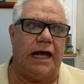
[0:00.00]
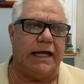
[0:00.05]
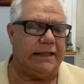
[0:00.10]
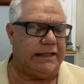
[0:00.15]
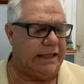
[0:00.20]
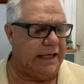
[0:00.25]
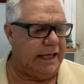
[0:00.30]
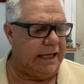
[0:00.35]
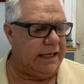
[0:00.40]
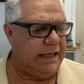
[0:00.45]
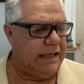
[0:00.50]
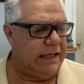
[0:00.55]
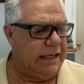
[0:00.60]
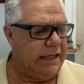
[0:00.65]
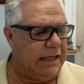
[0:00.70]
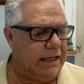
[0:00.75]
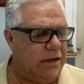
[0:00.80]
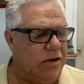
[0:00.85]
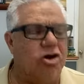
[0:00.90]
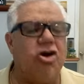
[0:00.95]
I think
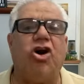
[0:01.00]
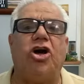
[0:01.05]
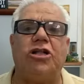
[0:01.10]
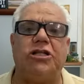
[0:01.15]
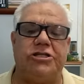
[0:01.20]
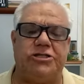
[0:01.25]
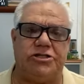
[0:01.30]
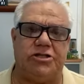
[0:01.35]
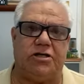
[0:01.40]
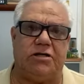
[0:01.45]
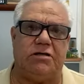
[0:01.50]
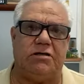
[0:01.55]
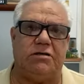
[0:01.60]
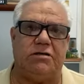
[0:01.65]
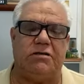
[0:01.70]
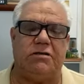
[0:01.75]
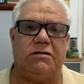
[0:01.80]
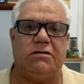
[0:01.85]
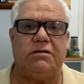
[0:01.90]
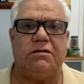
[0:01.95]
culture
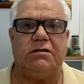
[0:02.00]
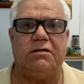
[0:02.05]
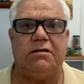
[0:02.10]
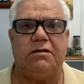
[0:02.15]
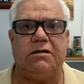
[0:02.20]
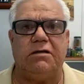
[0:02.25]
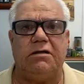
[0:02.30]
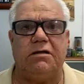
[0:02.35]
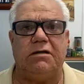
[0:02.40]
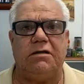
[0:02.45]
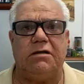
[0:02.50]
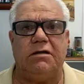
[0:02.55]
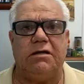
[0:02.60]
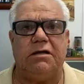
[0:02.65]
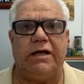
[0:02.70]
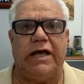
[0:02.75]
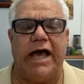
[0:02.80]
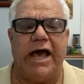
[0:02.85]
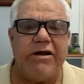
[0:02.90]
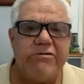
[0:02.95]

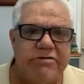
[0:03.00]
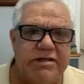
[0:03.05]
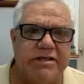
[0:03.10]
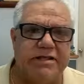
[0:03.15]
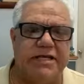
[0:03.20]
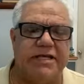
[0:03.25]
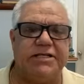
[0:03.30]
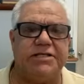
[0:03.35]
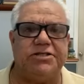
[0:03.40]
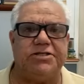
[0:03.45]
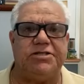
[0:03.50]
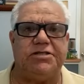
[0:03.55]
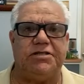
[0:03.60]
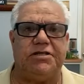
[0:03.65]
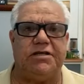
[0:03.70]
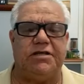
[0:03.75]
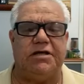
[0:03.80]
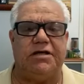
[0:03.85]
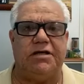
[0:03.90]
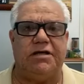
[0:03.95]

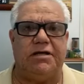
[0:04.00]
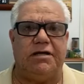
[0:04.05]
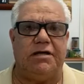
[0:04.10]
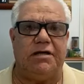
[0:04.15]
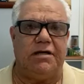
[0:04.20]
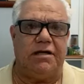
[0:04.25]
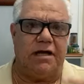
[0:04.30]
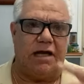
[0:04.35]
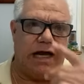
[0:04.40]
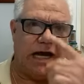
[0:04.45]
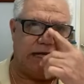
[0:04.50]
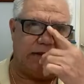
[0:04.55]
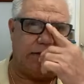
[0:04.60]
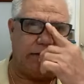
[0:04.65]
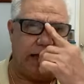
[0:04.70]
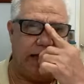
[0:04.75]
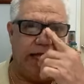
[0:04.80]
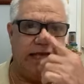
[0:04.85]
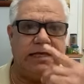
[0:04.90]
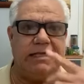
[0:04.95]
heritage are
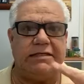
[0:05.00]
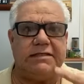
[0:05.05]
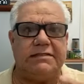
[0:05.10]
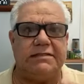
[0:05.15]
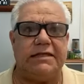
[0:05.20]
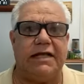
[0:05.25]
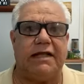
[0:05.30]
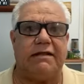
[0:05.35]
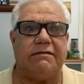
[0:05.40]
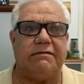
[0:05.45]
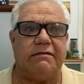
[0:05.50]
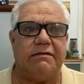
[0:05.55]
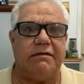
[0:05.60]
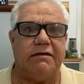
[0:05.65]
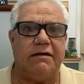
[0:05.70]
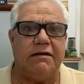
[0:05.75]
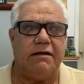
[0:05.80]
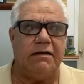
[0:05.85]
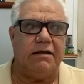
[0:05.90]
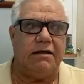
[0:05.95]
things that
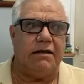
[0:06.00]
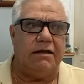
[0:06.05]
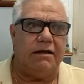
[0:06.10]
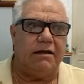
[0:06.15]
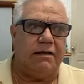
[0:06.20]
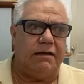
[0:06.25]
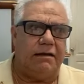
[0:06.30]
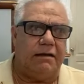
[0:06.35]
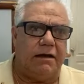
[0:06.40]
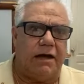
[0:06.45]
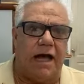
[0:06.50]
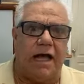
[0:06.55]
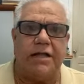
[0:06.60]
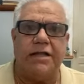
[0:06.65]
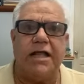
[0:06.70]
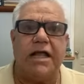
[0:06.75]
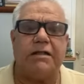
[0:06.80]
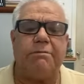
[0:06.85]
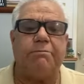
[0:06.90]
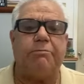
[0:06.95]

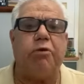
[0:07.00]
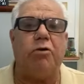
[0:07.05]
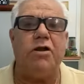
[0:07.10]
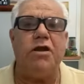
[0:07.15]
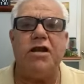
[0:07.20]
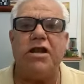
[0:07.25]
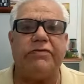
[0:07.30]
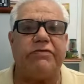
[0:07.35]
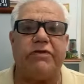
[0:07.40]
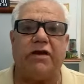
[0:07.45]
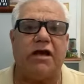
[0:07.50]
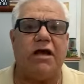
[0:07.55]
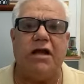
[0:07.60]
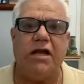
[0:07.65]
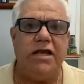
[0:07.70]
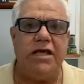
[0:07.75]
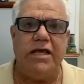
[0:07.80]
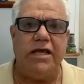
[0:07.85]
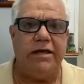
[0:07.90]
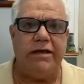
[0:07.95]
are not
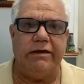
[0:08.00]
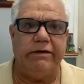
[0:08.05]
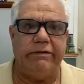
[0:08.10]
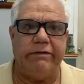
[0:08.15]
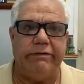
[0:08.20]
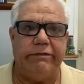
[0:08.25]
politically